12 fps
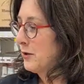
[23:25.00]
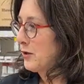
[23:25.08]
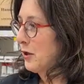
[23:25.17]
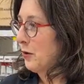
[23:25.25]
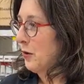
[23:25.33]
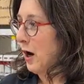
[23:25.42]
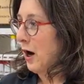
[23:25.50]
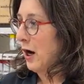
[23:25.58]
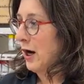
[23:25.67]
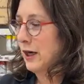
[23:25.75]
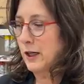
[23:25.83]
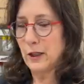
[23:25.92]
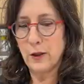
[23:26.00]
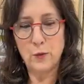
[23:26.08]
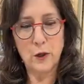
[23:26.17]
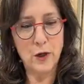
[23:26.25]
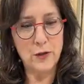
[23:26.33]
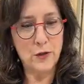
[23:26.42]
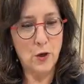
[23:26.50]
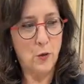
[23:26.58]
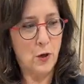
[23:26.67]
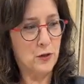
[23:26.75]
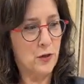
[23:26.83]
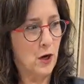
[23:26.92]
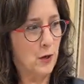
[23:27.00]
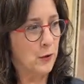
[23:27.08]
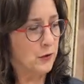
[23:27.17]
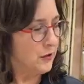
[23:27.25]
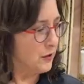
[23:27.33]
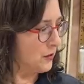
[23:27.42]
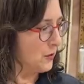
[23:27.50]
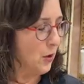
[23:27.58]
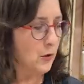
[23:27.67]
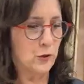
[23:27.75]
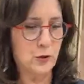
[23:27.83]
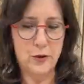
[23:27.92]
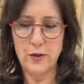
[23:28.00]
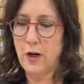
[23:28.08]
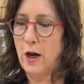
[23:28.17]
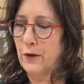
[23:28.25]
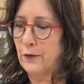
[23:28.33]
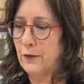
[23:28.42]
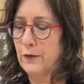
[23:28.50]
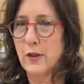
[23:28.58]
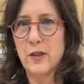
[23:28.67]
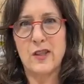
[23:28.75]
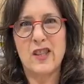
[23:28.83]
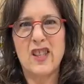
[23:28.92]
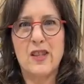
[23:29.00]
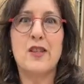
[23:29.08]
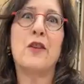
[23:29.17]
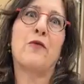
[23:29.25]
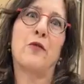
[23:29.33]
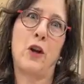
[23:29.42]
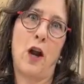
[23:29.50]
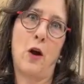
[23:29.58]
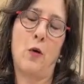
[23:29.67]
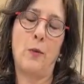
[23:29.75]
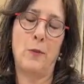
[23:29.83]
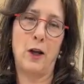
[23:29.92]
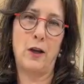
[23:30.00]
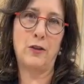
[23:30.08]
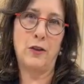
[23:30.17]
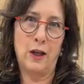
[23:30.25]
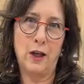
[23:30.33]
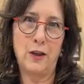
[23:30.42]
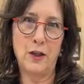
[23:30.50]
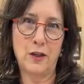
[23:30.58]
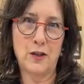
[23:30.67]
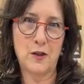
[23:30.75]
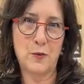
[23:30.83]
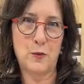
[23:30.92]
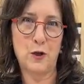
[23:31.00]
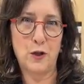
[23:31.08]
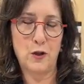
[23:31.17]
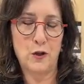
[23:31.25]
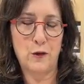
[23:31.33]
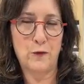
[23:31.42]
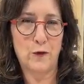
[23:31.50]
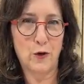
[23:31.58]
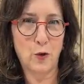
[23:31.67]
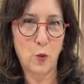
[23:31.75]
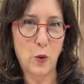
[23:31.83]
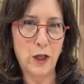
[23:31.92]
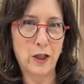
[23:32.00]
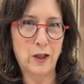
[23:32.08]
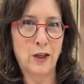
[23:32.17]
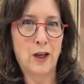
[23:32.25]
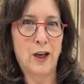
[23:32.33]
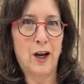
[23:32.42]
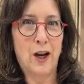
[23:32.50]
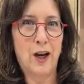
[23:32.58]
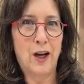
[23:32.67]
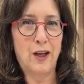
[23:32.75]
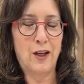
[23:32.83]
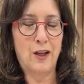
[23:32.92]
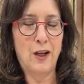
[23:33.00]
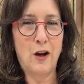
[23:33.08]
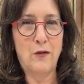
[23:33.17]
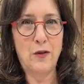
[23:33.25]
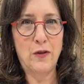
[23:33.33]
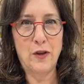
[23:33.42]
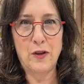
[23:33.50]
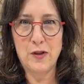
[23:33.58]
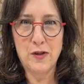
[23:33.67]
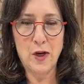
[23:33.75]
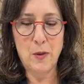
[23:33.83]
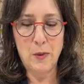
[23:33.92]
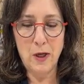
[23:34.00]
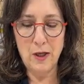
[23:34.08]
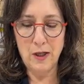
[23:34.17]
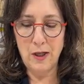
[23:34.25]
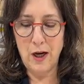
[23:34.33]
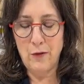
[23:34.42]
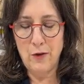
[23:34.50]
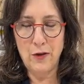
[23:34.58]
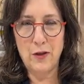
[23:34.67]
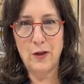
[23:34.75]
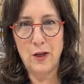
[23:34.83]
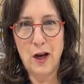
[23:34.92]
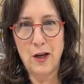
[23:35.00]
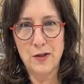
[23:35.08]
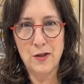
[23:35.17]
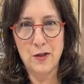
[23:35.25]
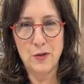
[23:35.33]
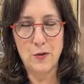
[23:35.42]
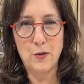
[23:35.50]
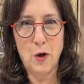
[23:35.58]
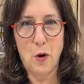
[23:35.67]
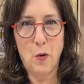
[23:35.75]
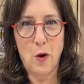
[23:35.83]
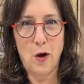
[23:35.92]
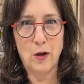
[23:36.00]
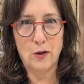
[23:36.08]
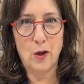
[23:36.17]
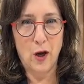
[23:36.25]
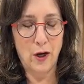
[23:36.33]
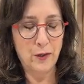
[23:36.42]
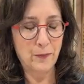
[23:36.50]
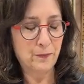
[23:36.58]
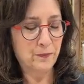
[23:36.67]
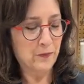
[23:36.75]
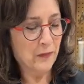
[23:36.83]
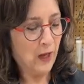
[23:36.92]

So what else do I want to talk about? This is all the new stuff. This is it for now. I mean, I think this is pretty good for a week in everything that's come in and everything that has to go online.